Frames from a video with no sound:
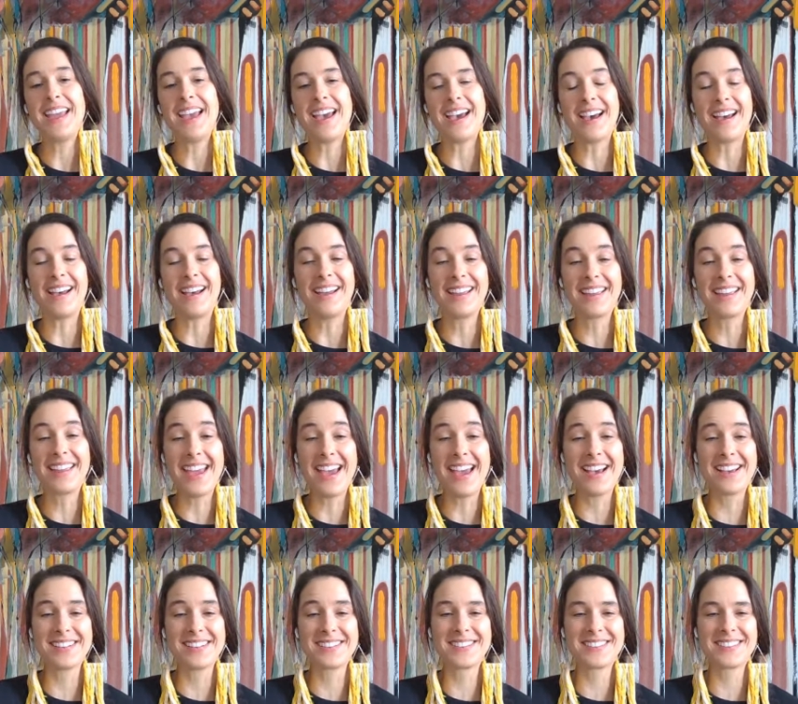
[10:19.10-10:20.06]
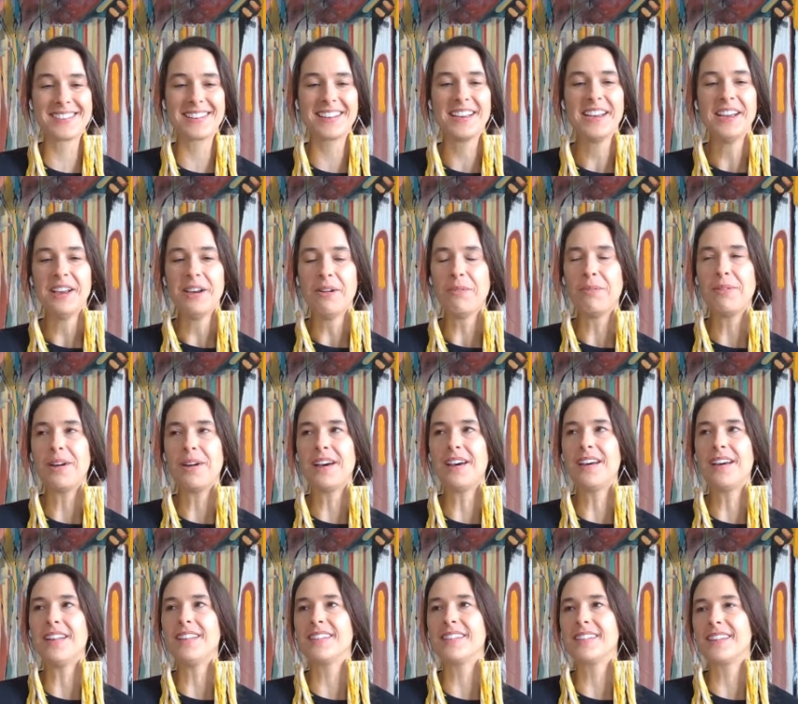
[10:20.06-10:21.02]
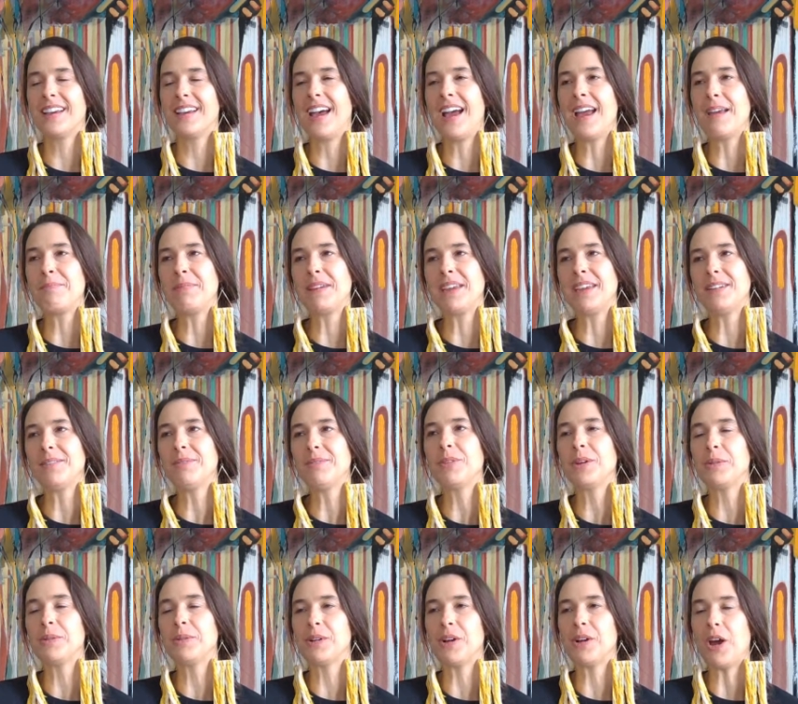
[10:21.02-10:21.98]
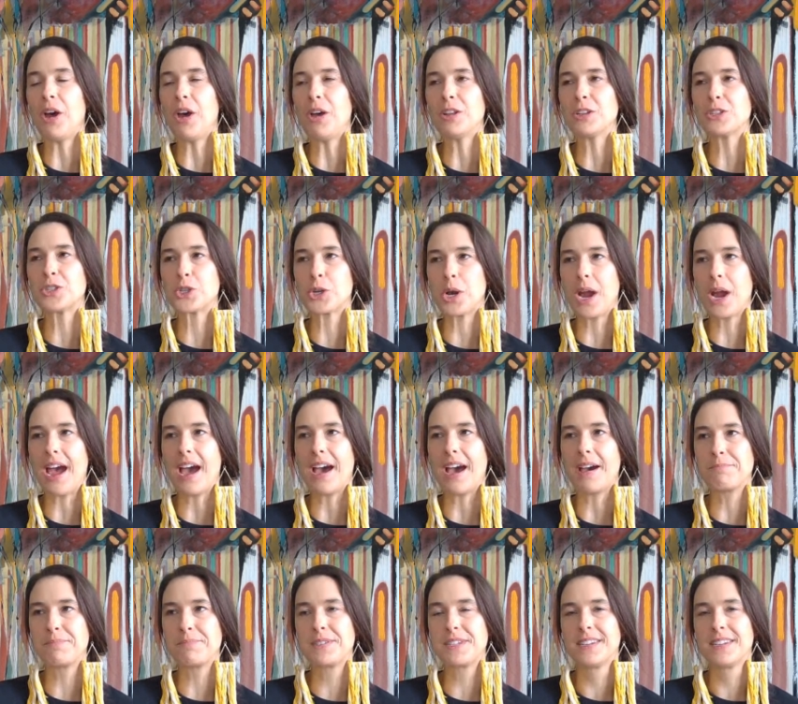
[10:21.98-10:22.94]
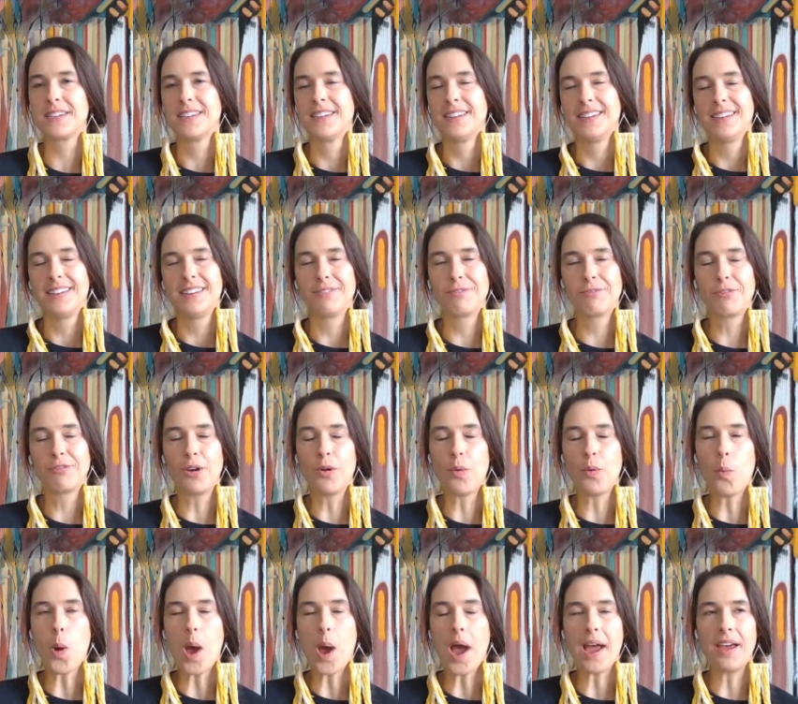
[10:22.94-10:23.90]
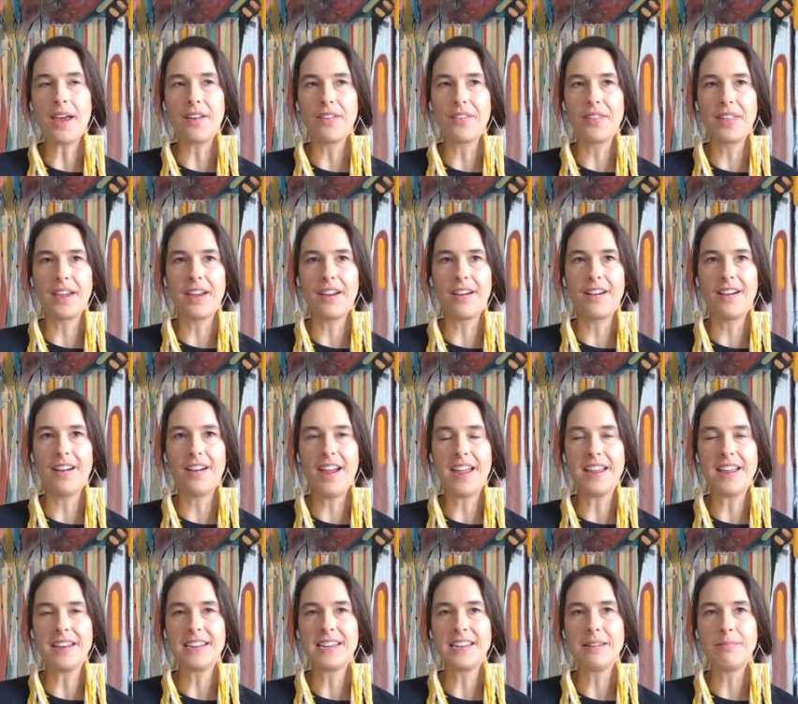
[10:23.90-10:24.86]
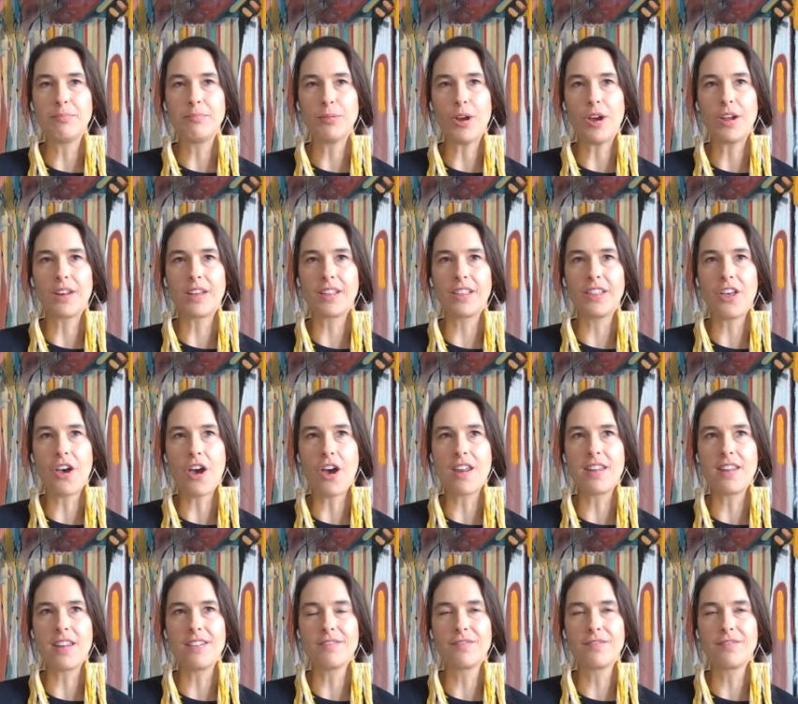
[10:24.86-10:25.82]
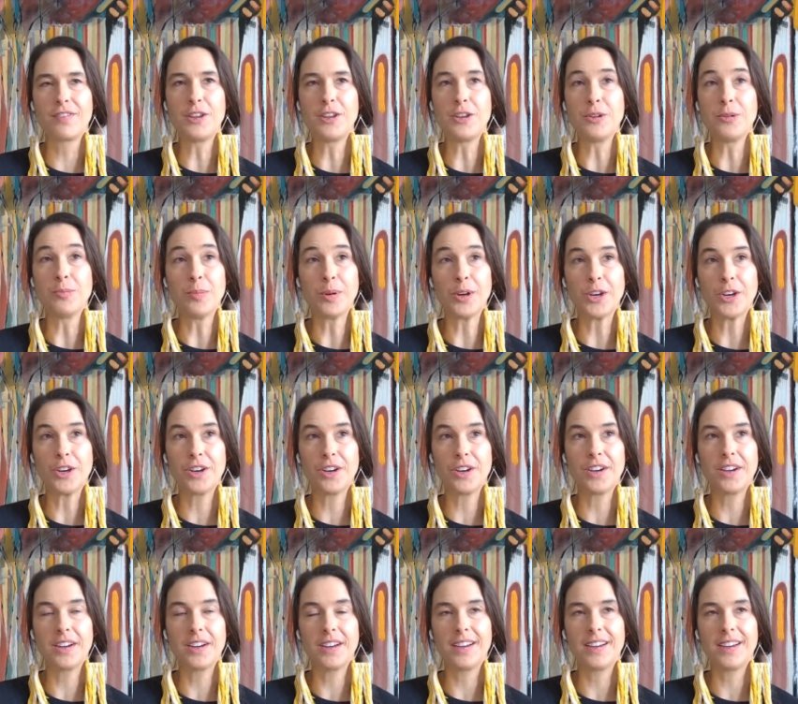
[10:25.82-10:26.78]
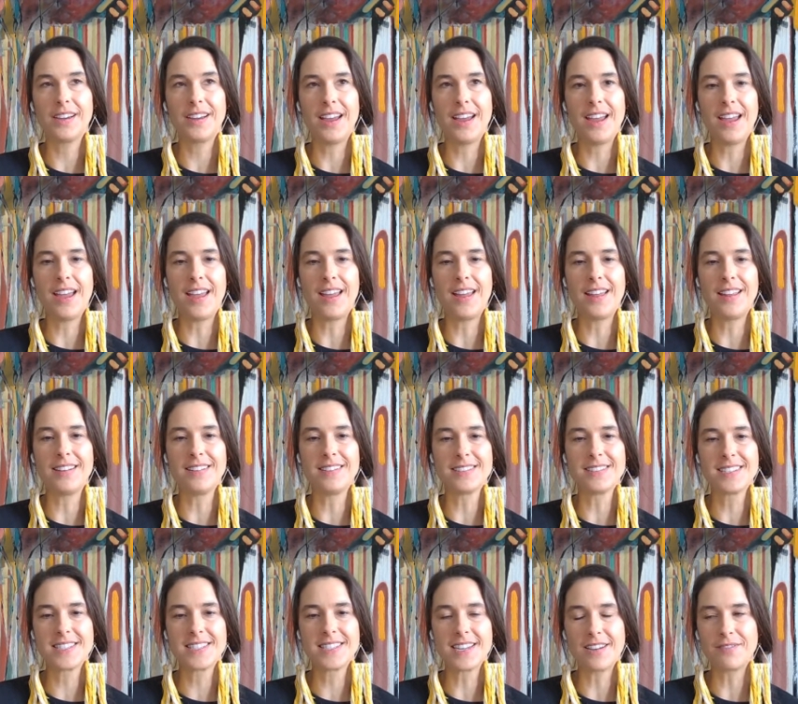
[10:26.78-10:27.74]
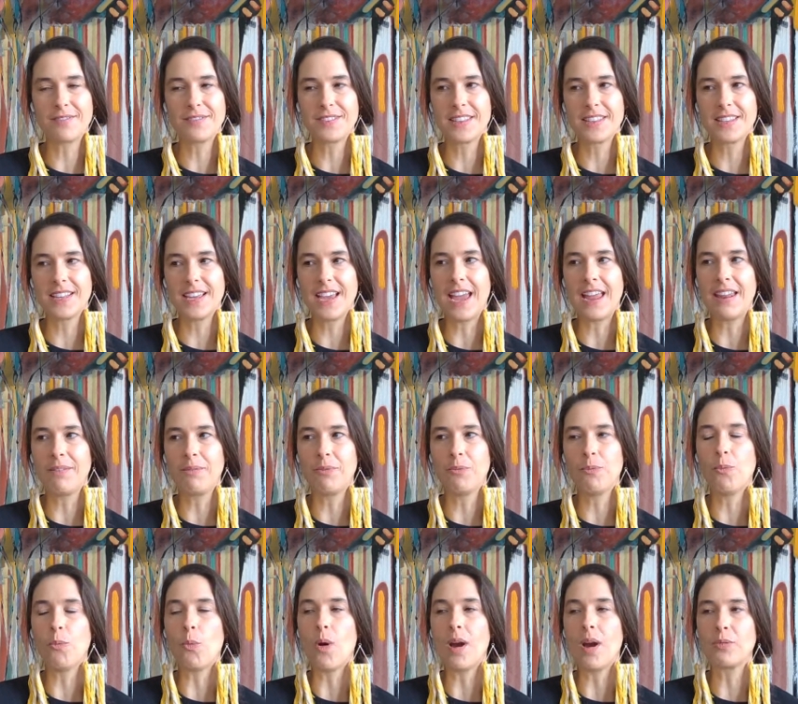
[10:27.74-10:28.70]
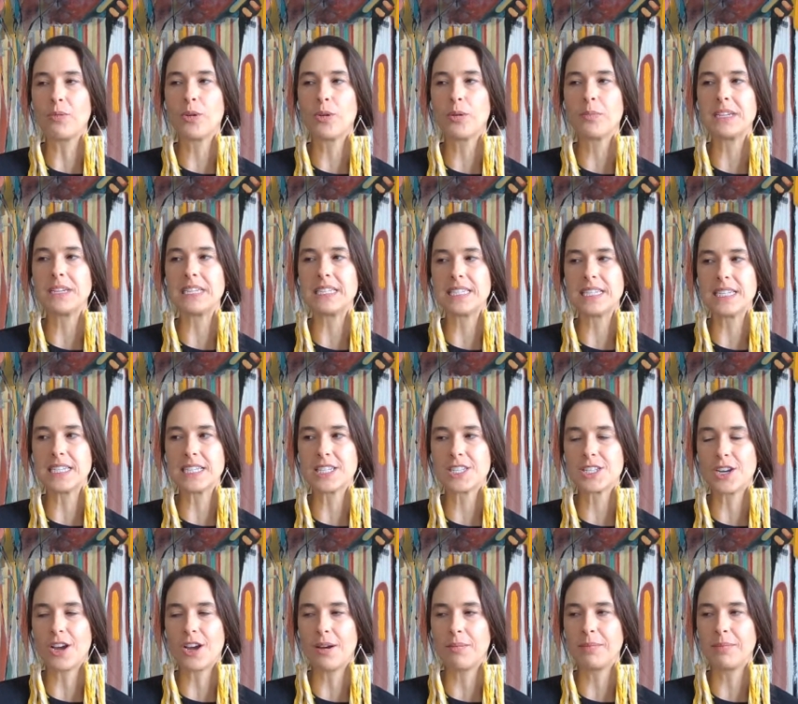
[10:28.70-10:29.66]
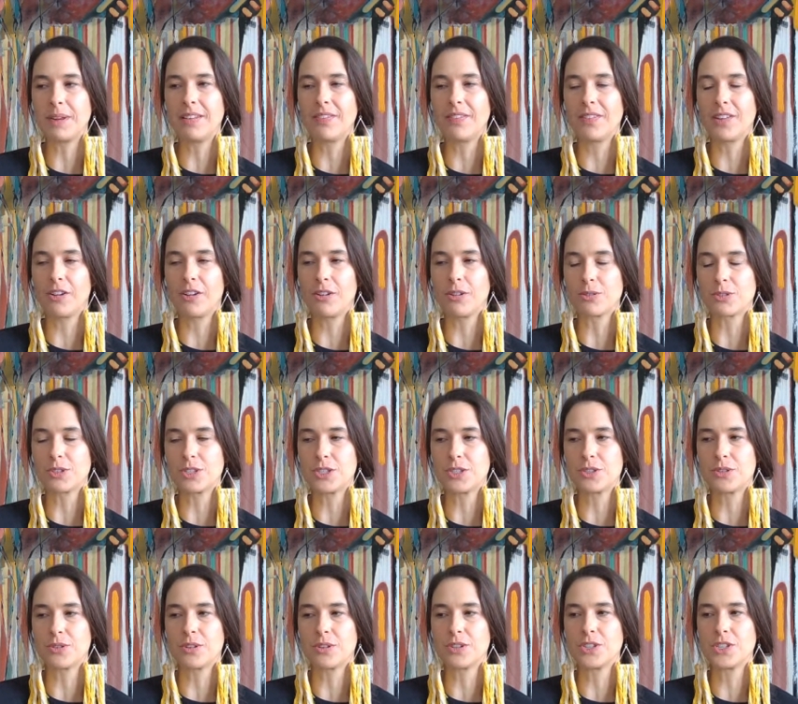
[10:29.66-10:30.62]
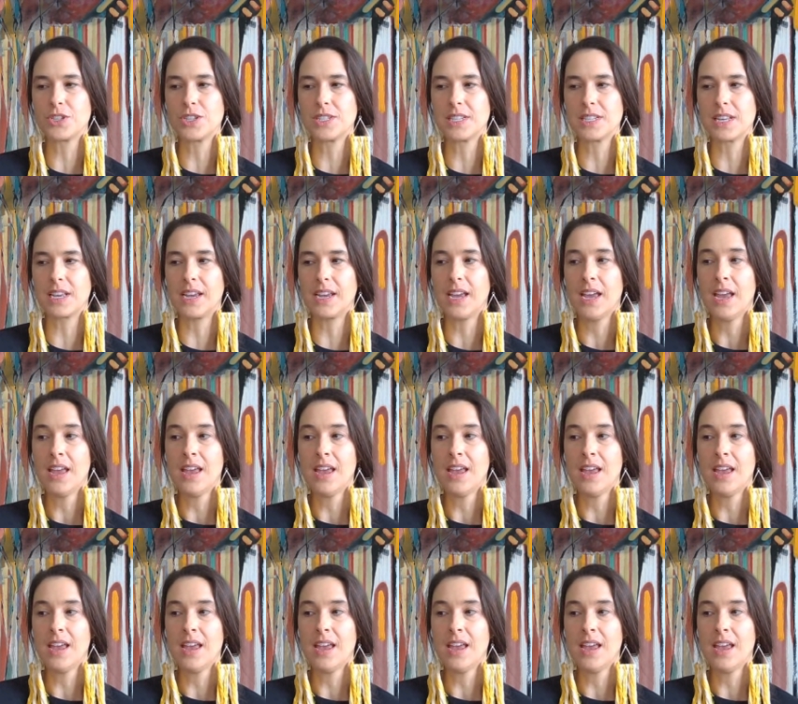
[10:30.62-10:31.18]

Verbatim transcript: yeah, I guess. Well, I mean, we were all trapped for a while there, and he brought a lot of humor and stuff to the and one woman did stop me in the grocery store and she's like,